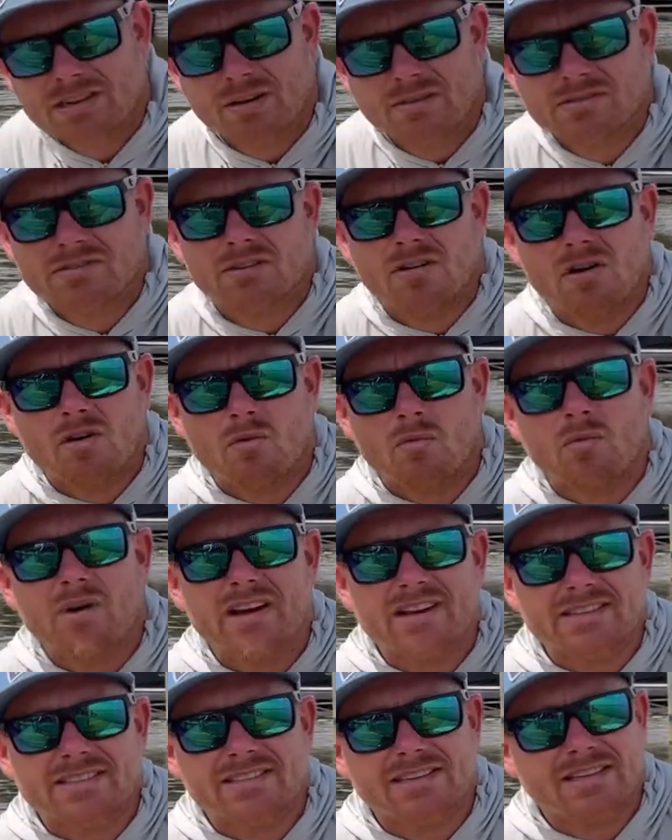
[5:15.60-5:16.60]
goes a long
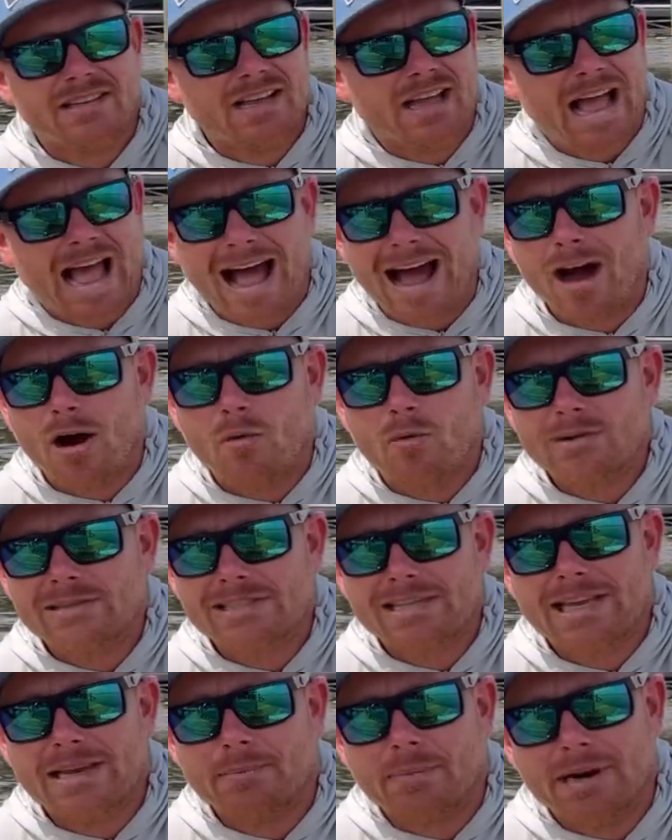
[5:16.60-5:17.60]
ways. I always
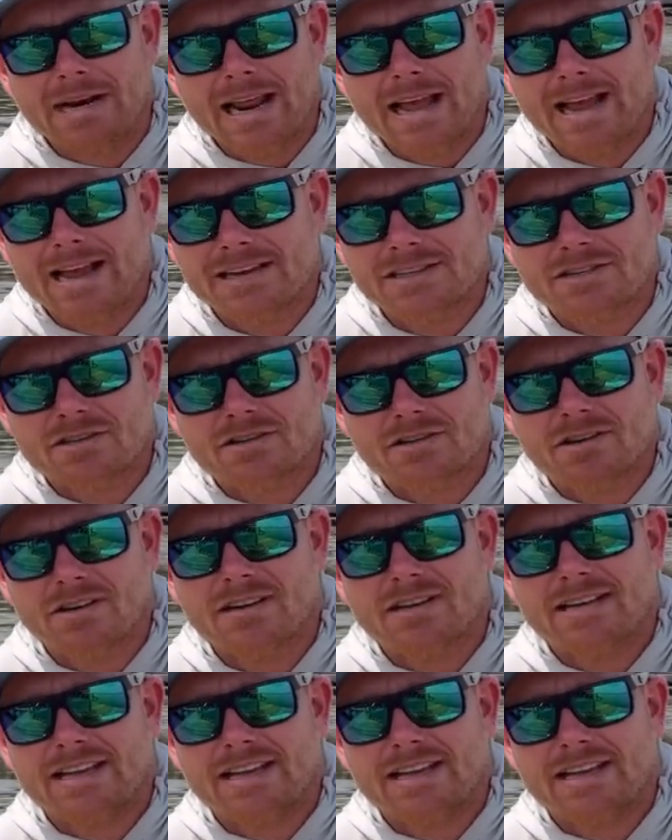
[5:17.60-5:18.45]
keep an extra